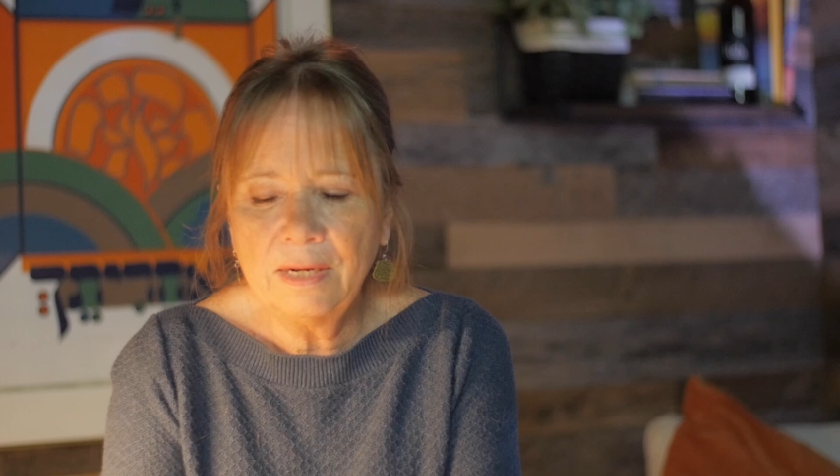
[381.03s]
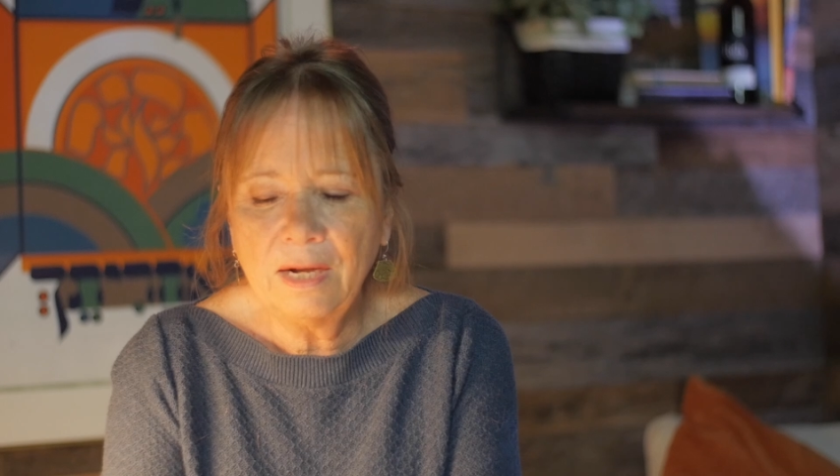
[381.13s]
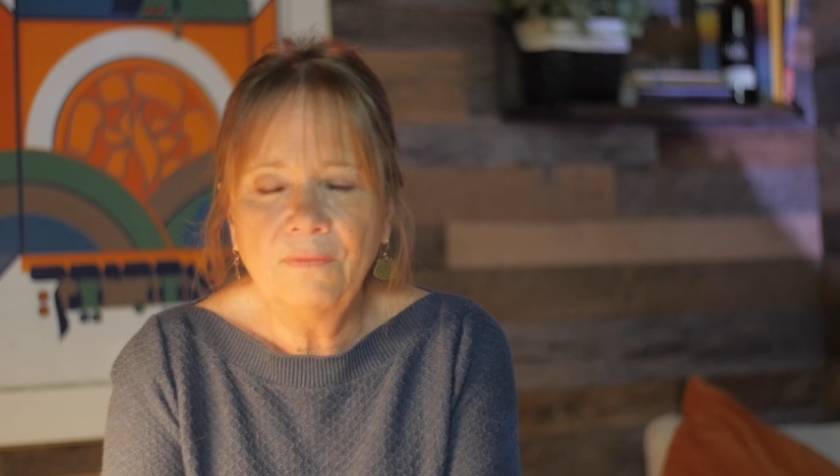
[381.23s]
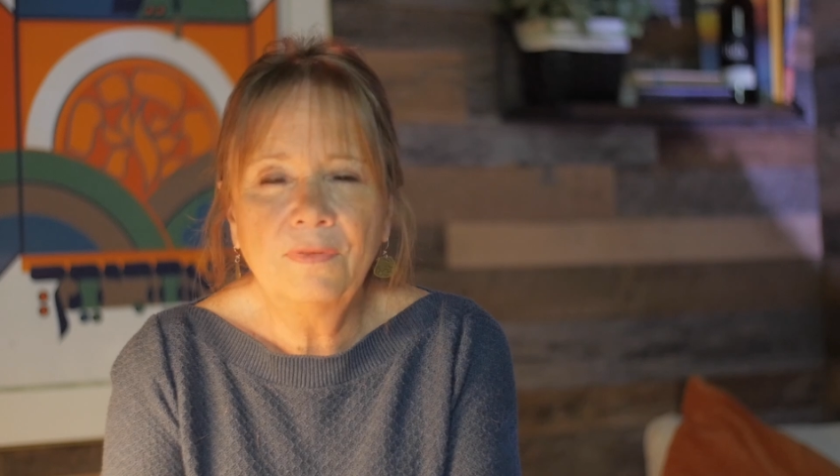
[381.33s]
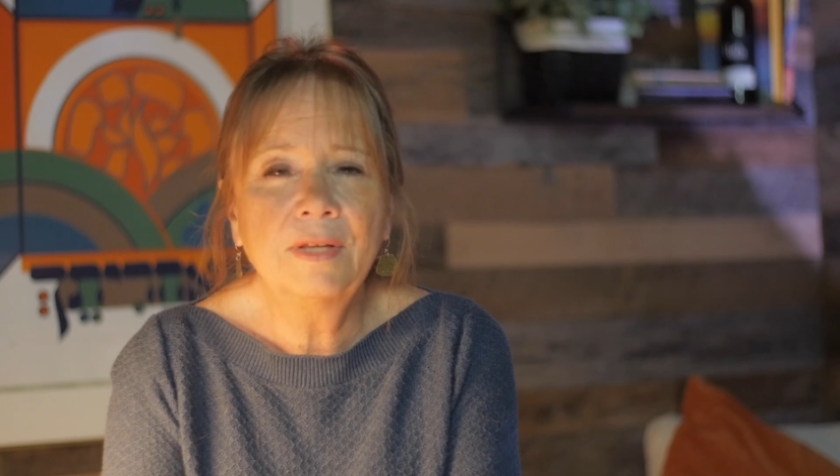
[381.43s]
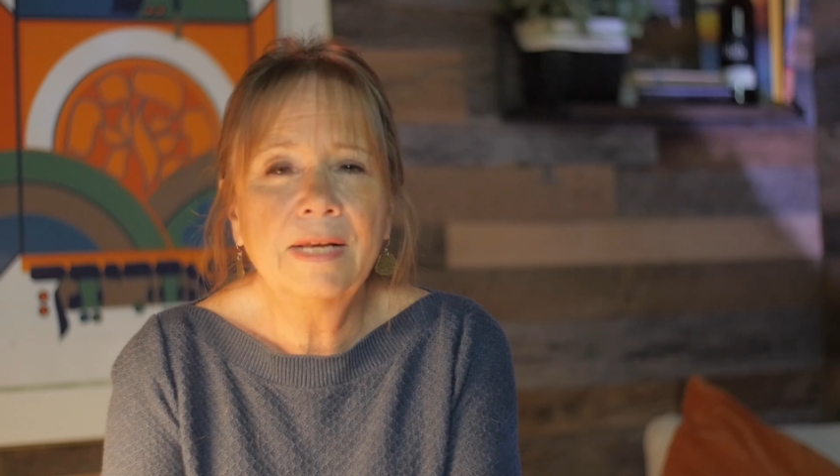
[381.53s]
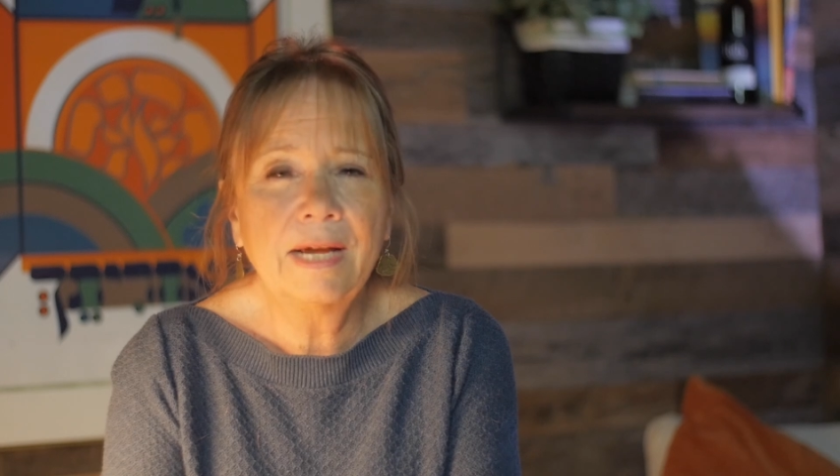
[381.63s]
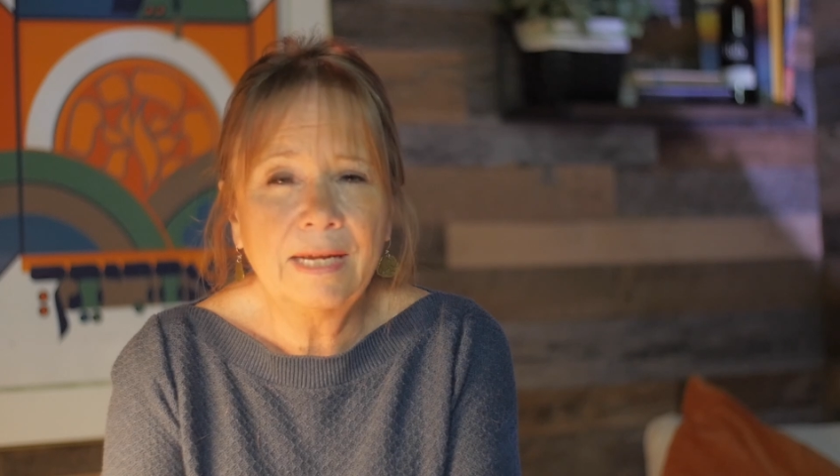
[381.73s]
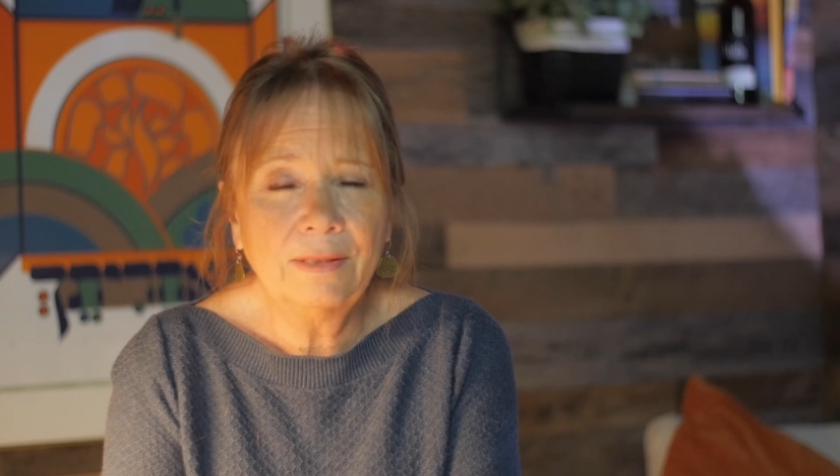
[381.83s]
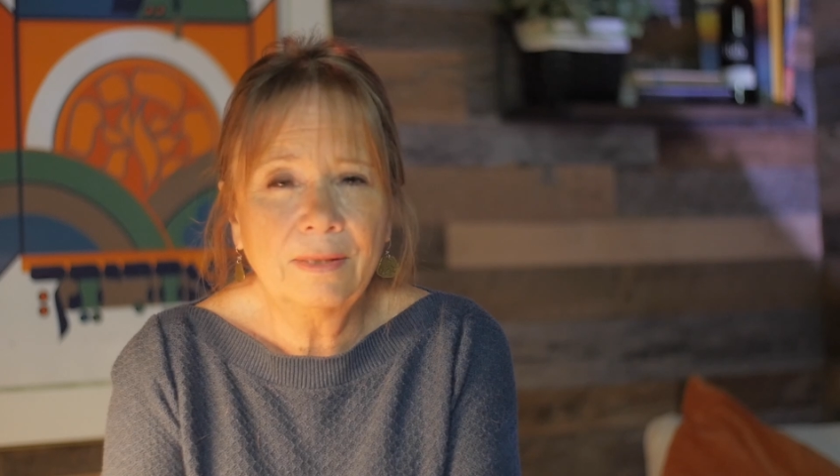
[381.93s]
of the
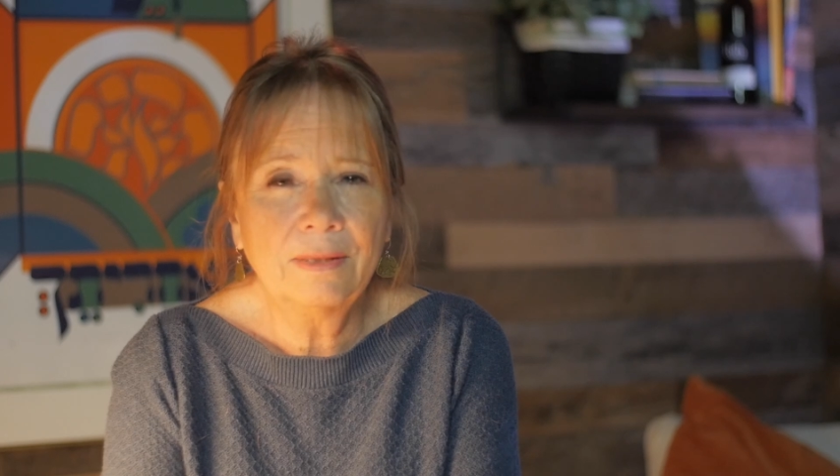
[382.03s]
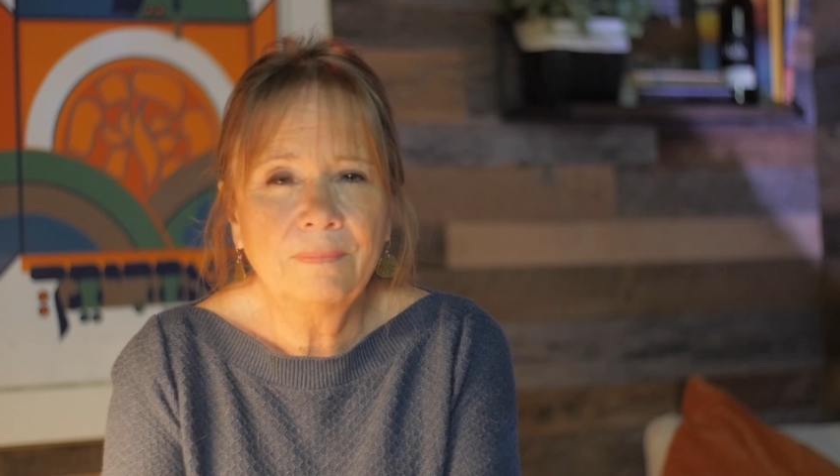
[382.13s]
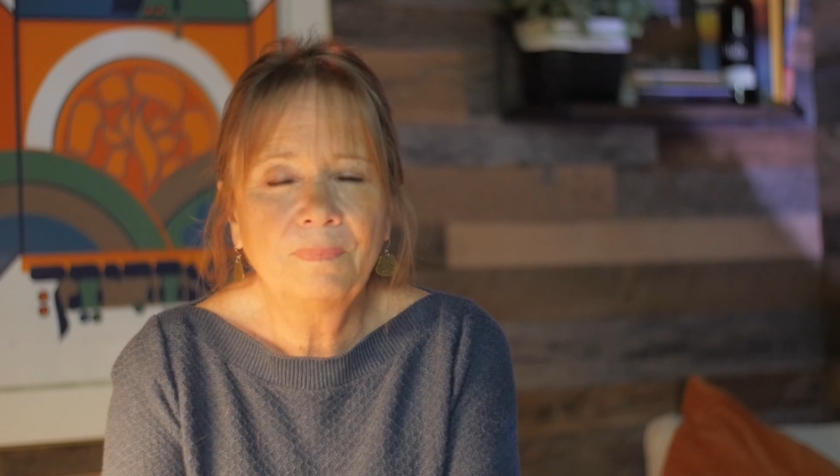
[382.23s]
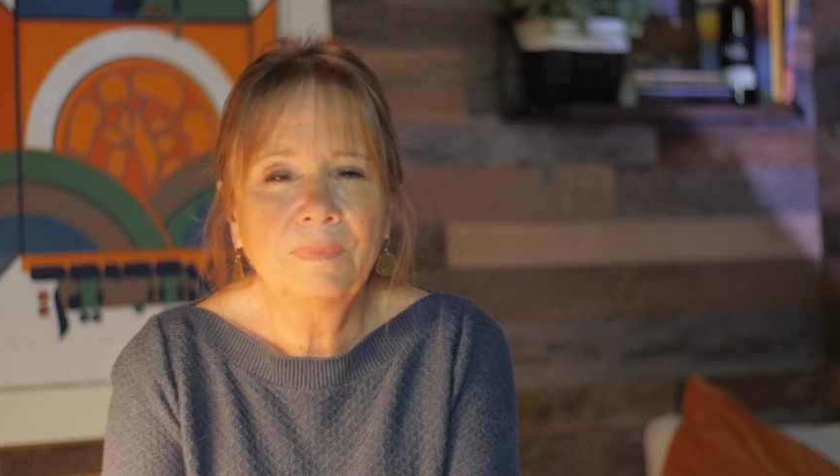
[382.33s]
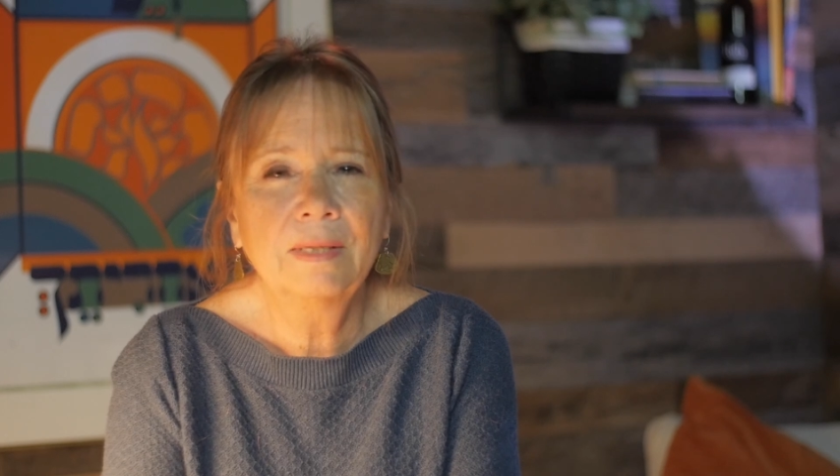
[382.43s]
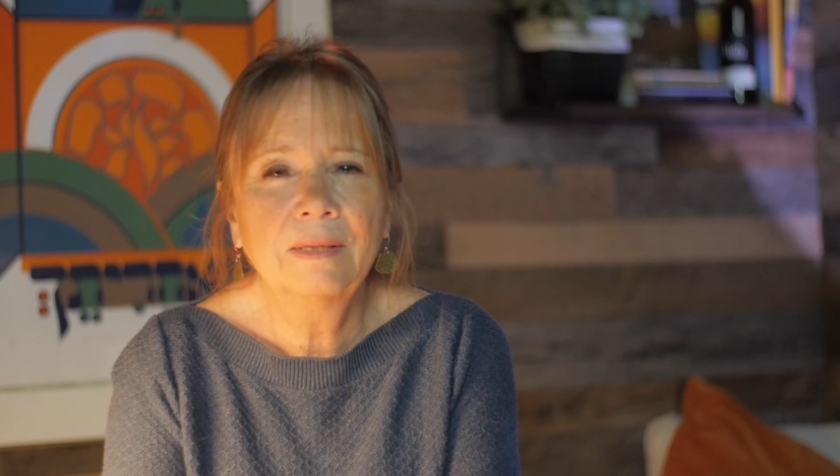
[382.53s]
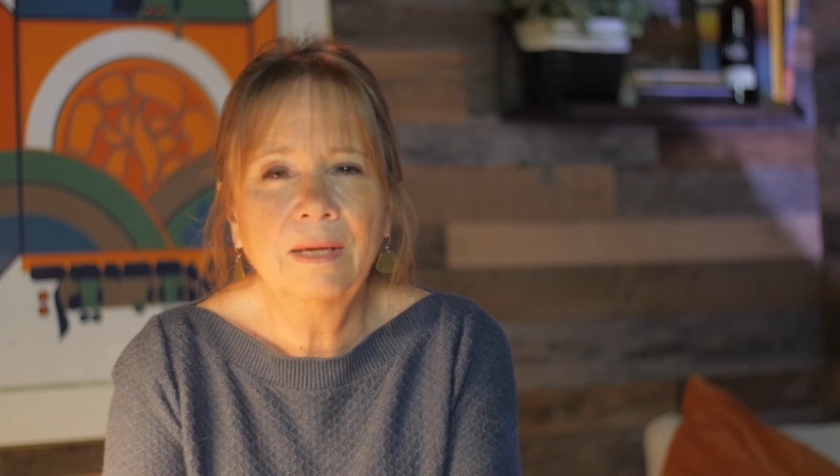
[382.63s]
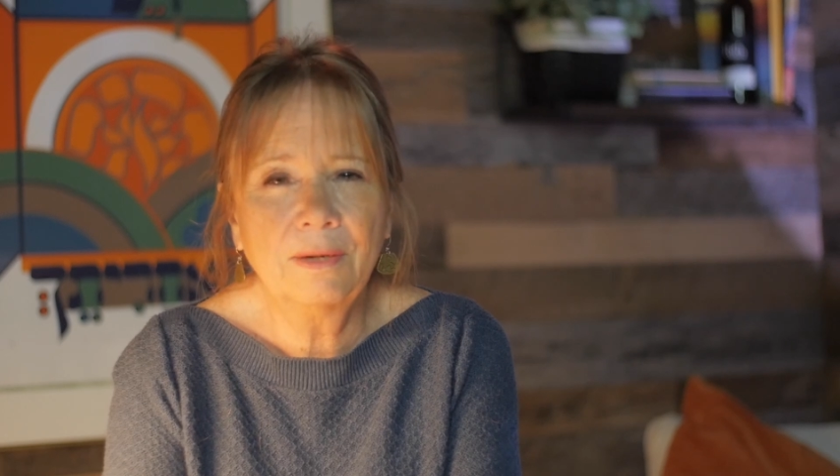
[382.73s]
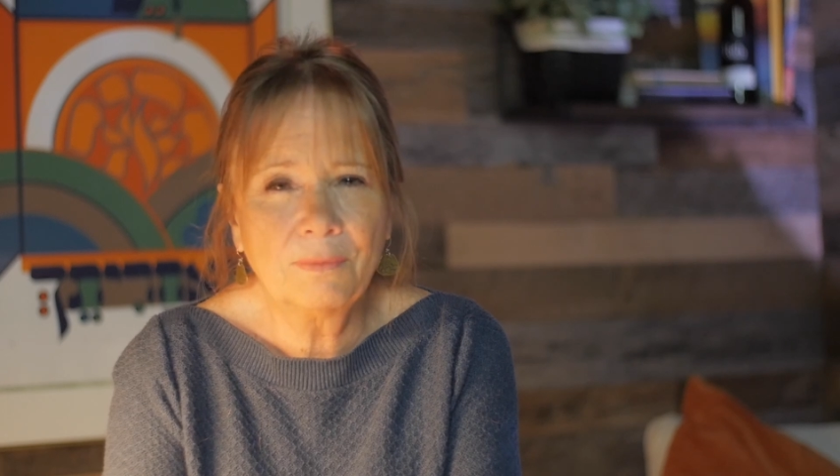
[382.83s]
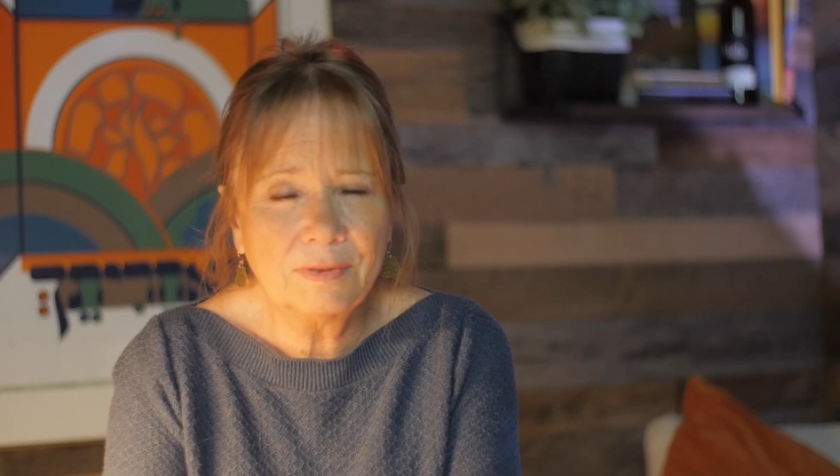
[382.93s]
9th
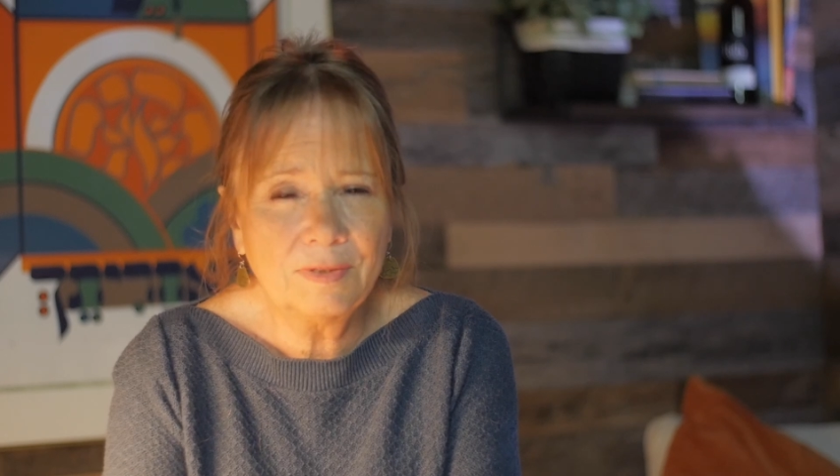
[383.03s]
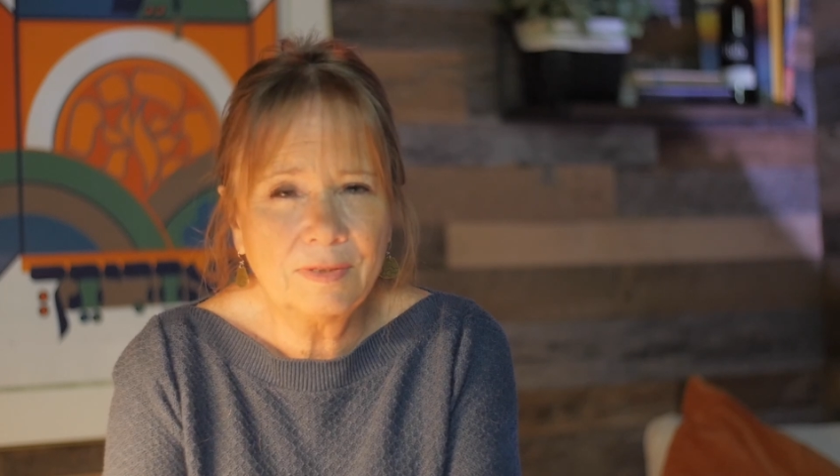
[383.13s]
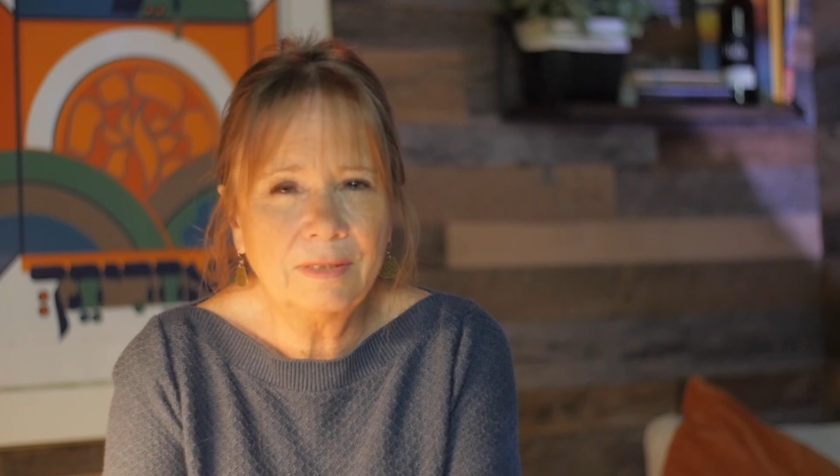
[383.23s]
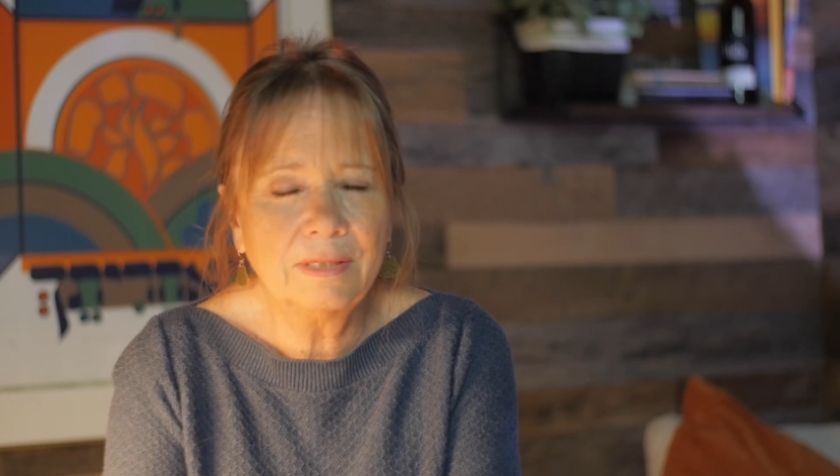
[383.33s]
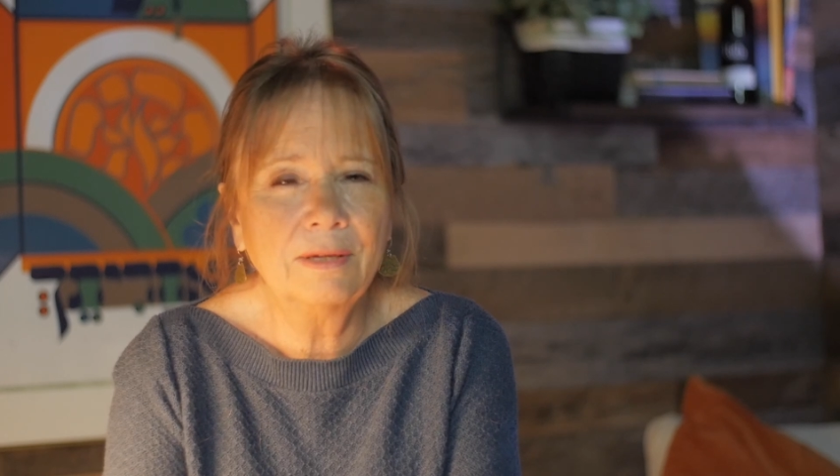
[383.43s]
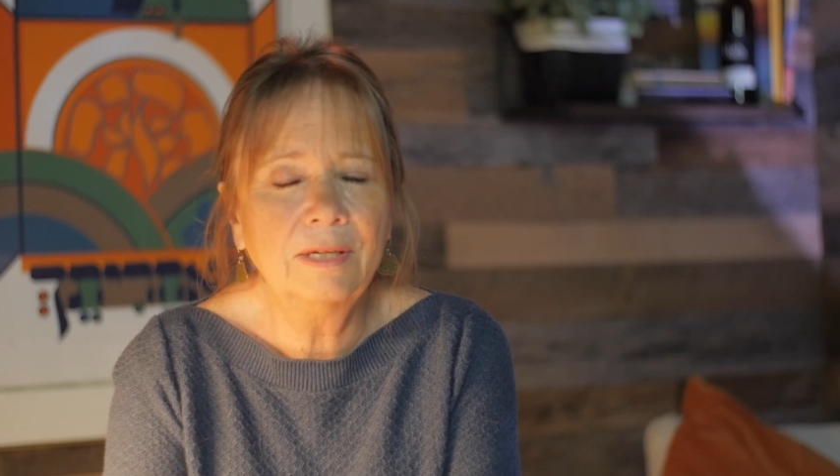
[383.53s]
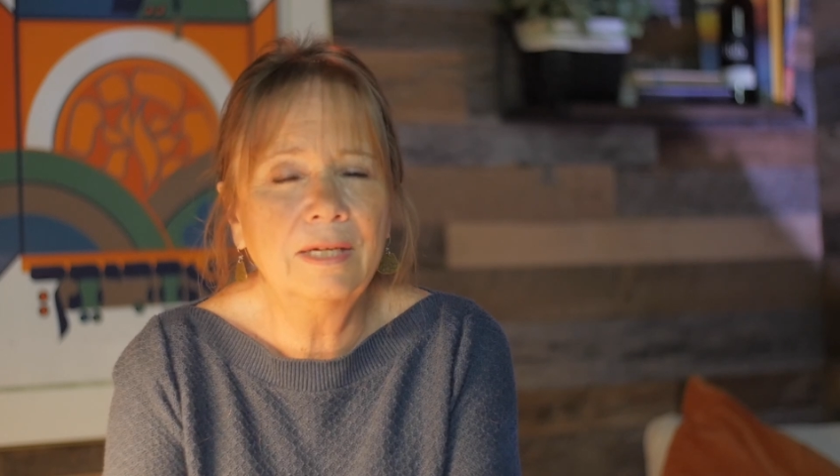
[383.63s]
at around sundown.